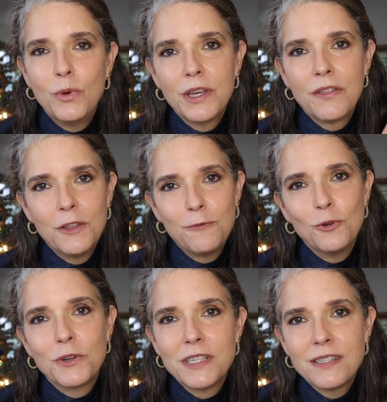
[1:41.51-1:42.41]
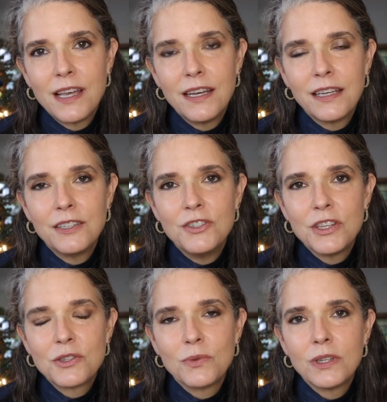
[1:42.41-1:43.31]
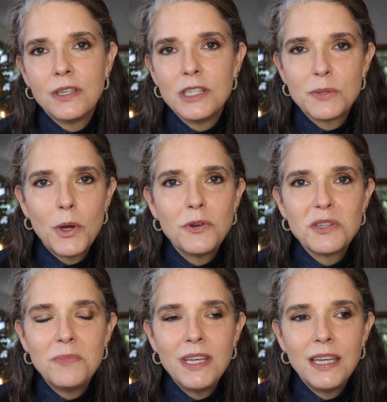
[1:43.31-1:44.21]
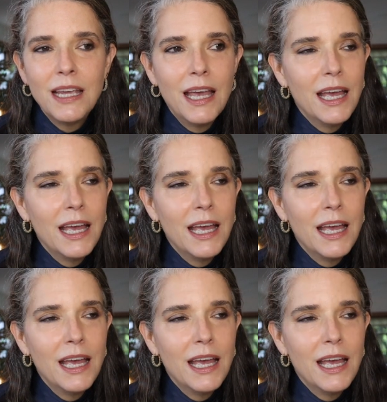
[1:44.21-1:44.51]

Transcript: with the flora aesthetic just really spoke to me.